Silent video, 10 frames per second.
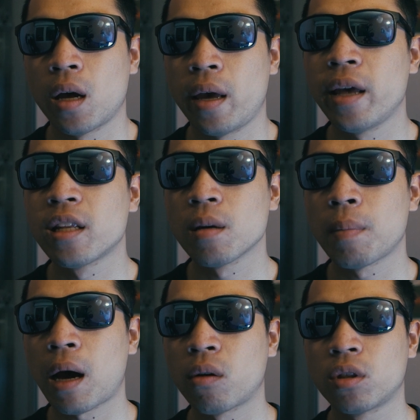It's
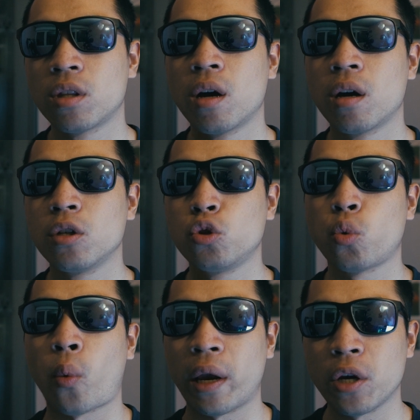about the
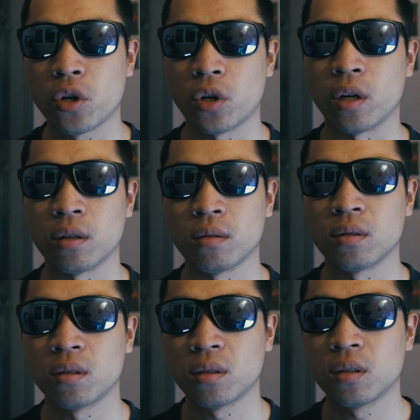duration.
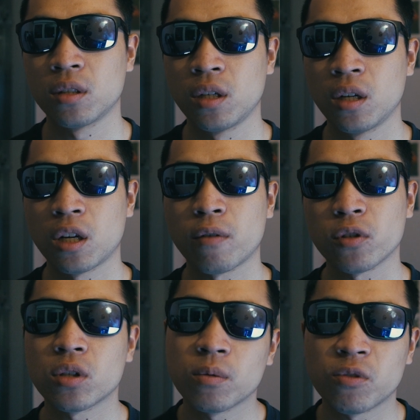Now, for
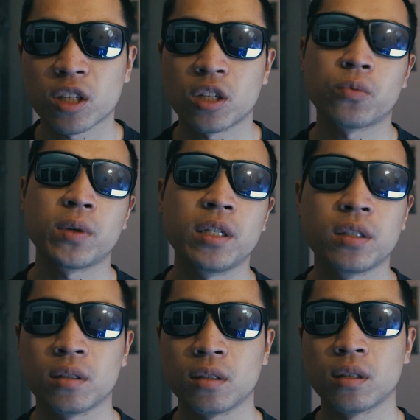some fucking
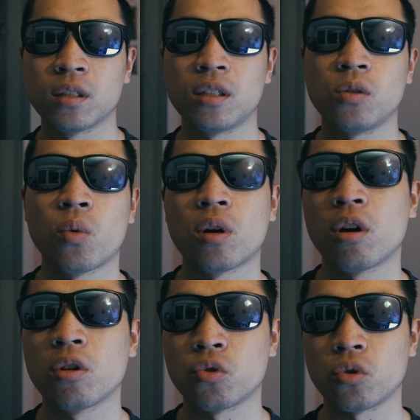reason, the
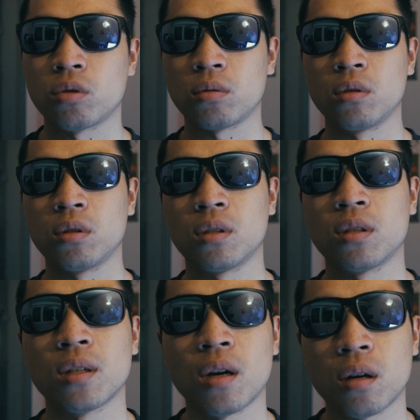C100 does
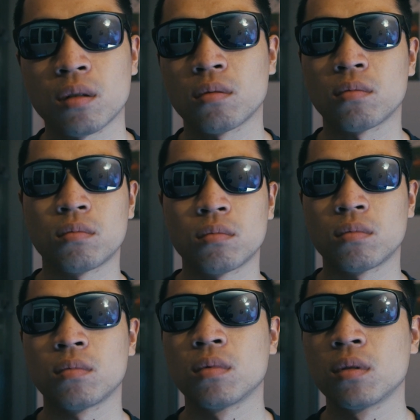not
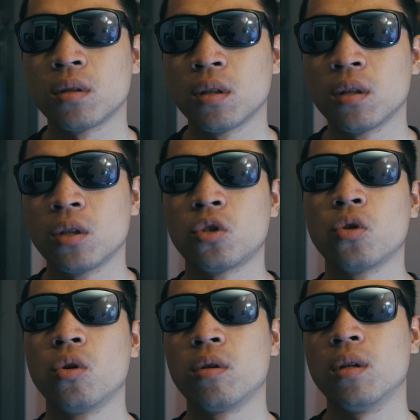
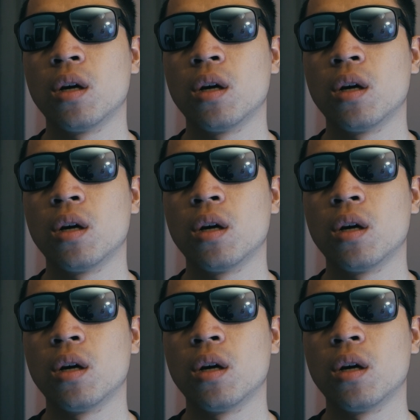shoot